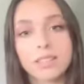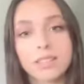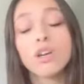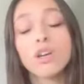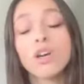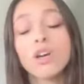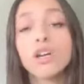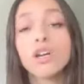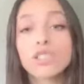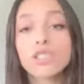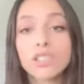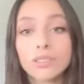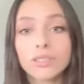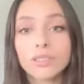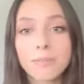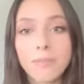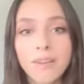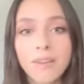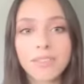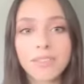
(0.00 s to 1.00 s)
And
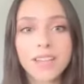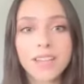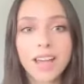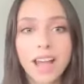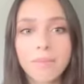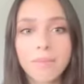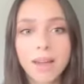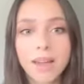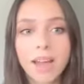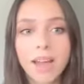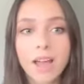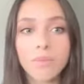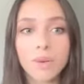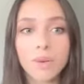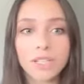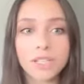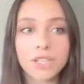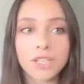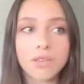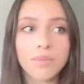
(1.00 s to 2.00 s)
certainly by the time I, I,
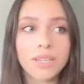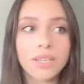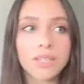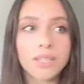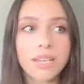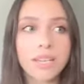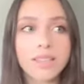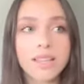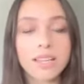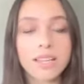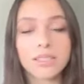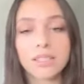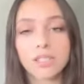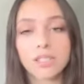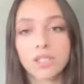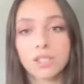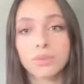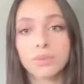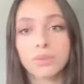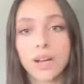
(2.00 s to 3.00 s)
went to USC, that's
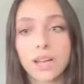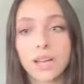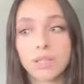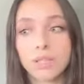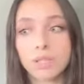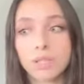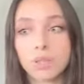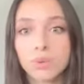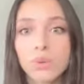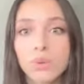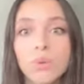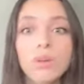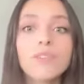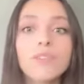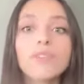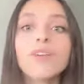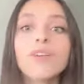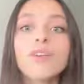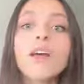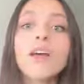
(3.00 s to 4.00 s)
such a great school if